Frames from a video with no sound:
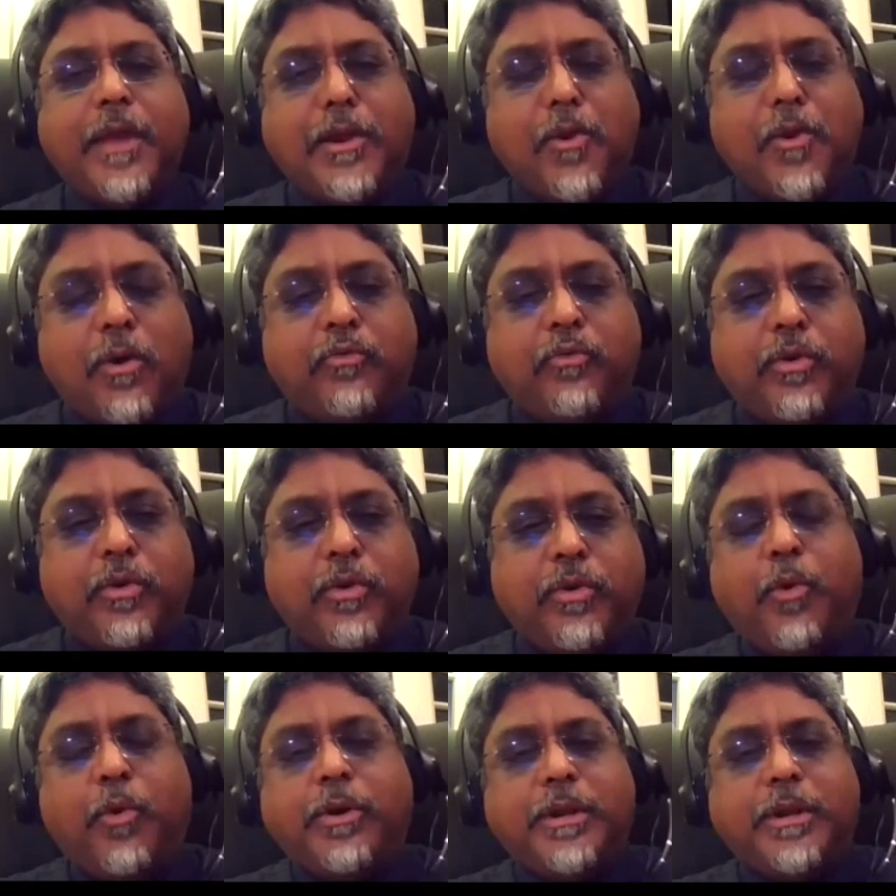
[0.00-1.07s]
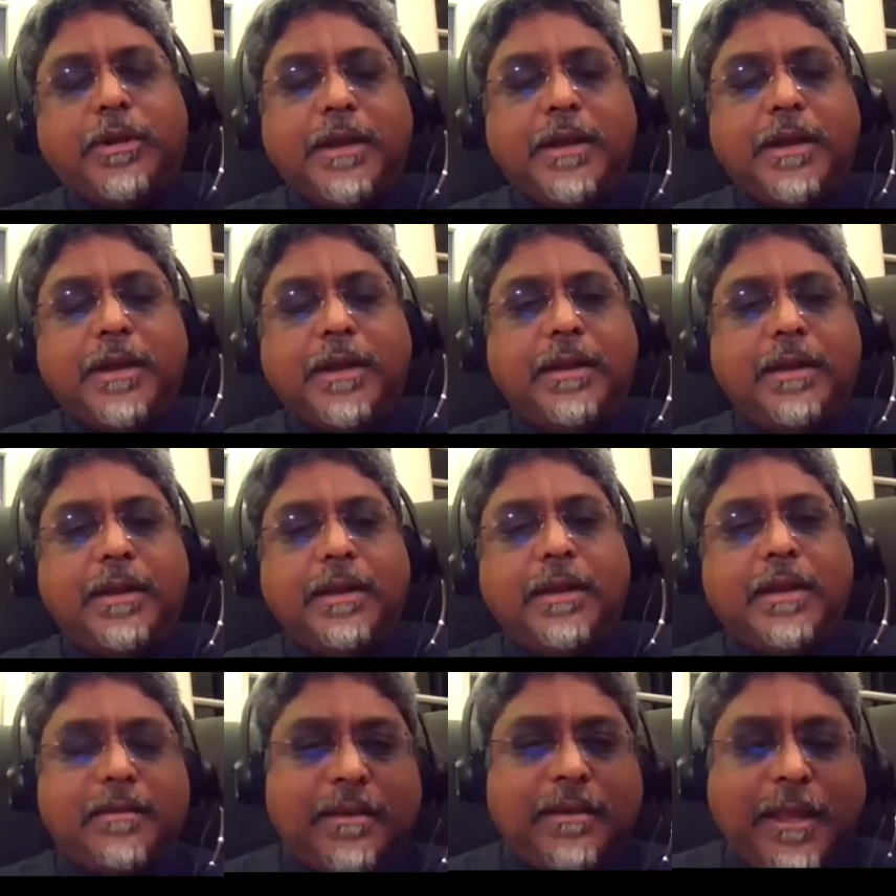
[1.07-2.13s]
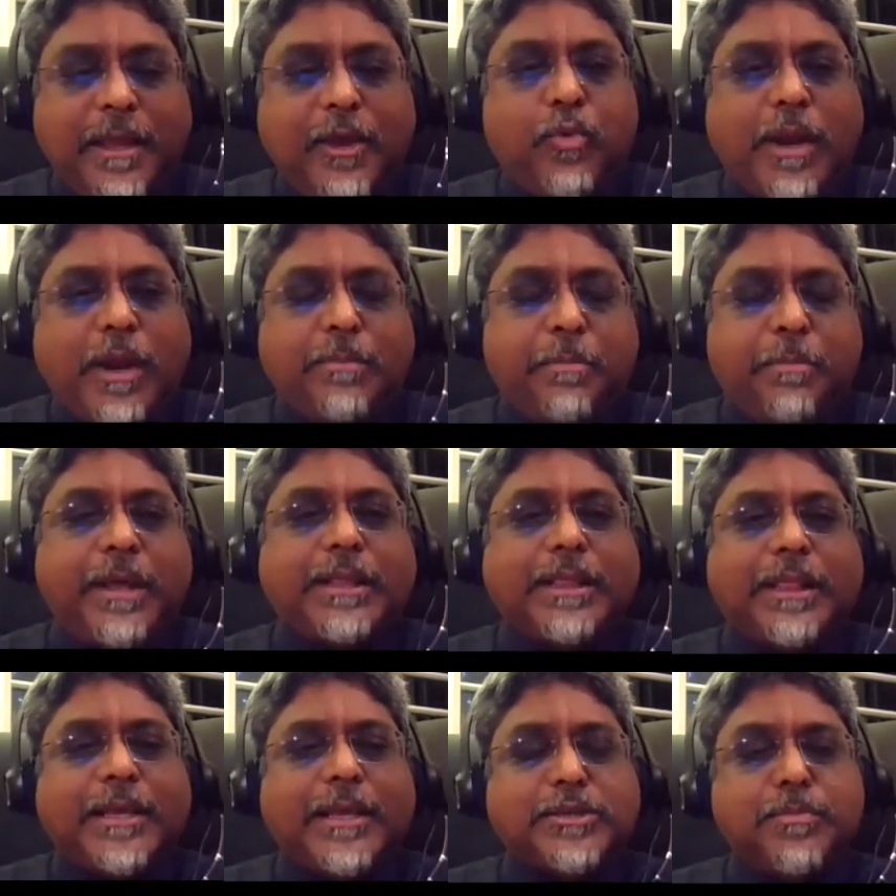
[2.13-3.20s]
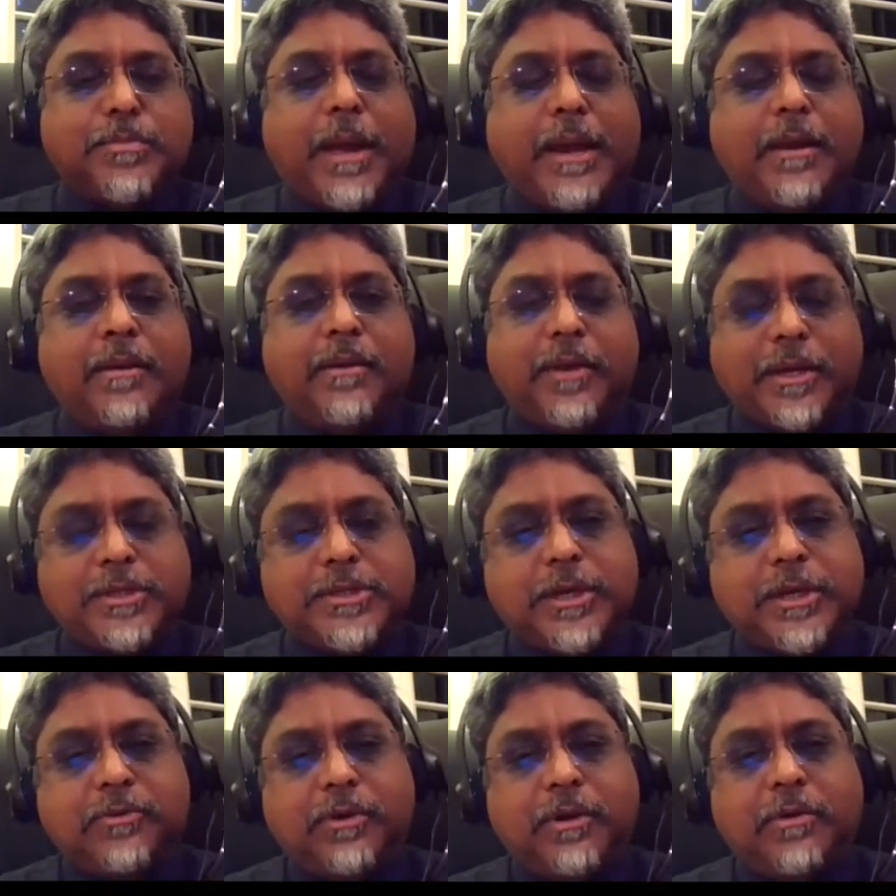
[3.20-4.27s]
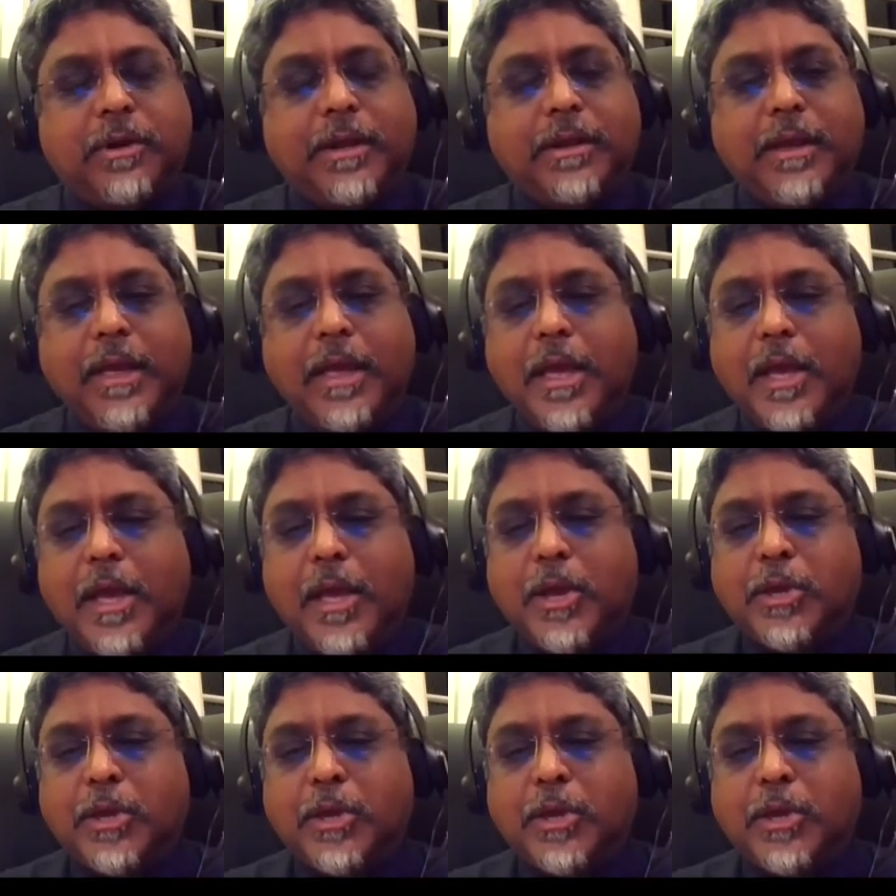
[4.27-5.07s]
They're not reported in an equally breathless manner, etc., right?